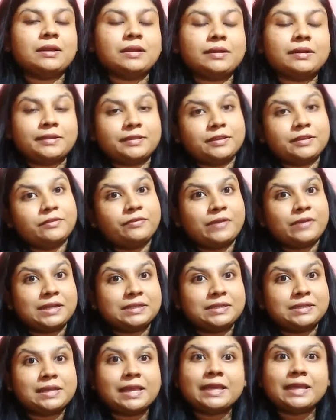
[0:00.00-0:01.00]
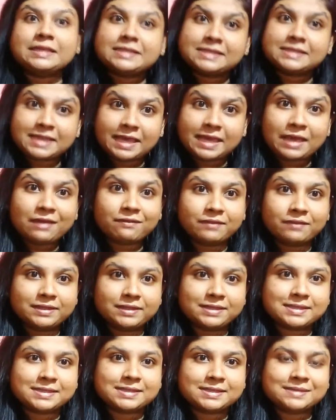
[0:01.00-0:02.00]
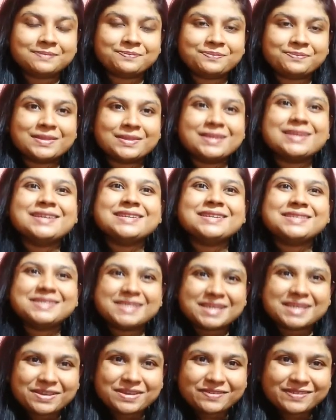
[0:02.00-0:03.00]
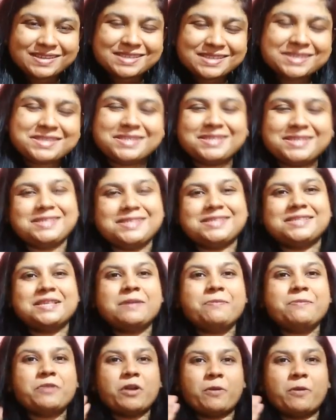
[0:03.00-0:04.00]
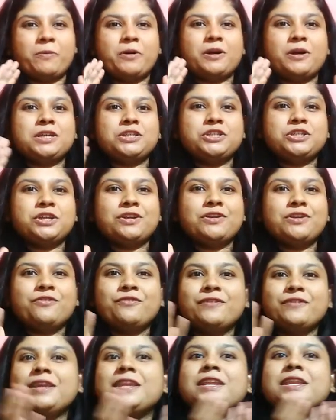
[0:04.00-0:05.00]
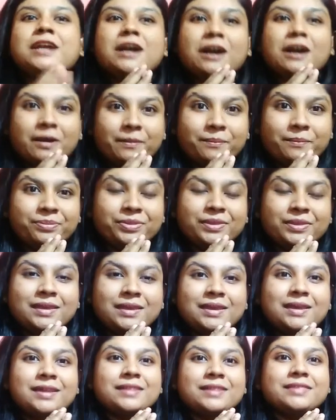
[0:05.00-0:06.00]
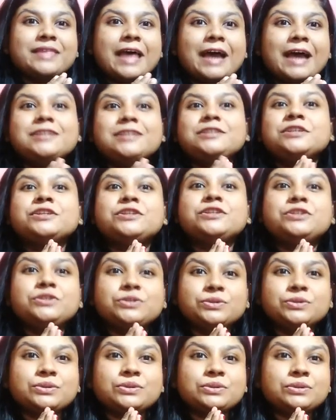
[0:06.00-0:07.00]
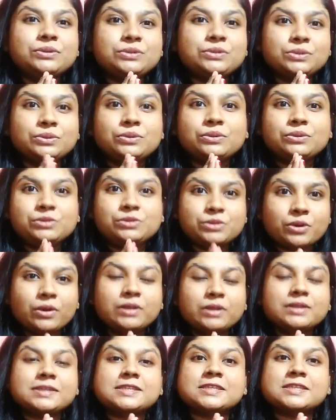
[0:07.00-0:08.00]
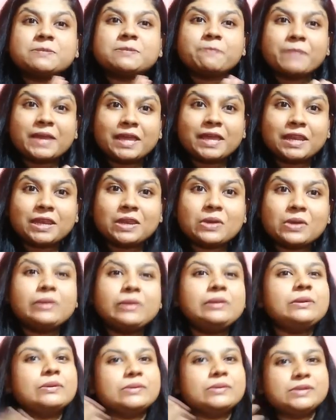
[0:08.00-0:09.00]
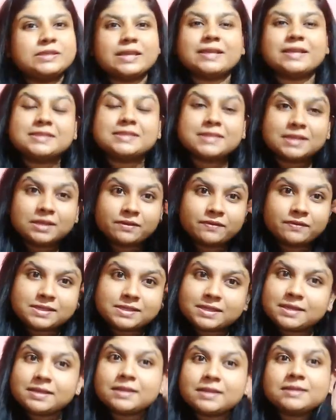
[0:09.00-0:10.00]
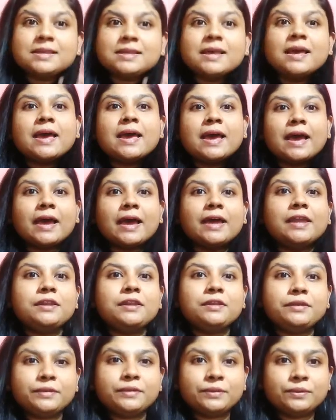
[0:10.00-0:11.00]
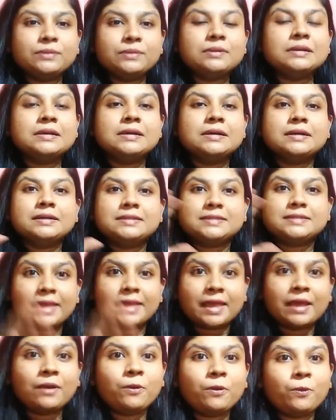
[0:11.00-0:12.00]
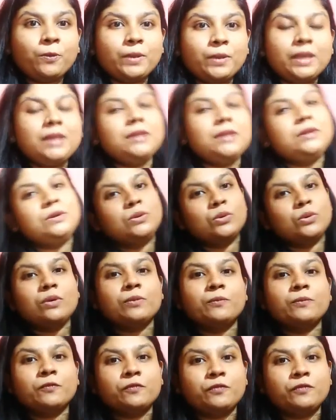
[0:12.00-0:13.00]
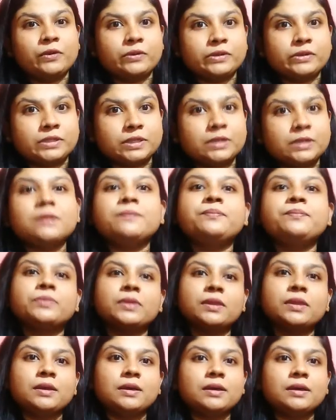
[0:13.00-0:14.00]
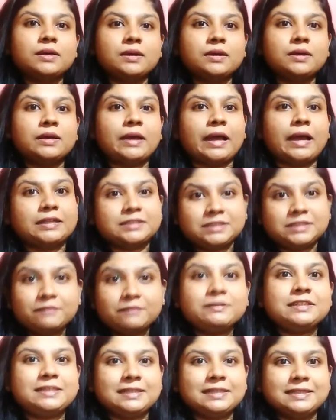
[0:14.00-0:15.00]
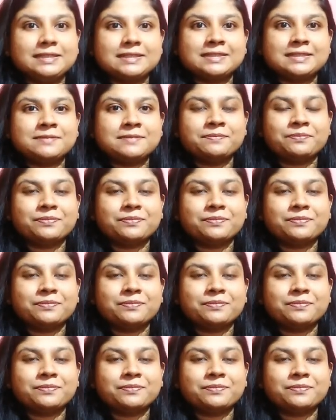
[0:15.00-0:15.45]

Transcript: another factor like savings. Savings is the proportion of income that you do not spend on goods and services, and you save it to future activities.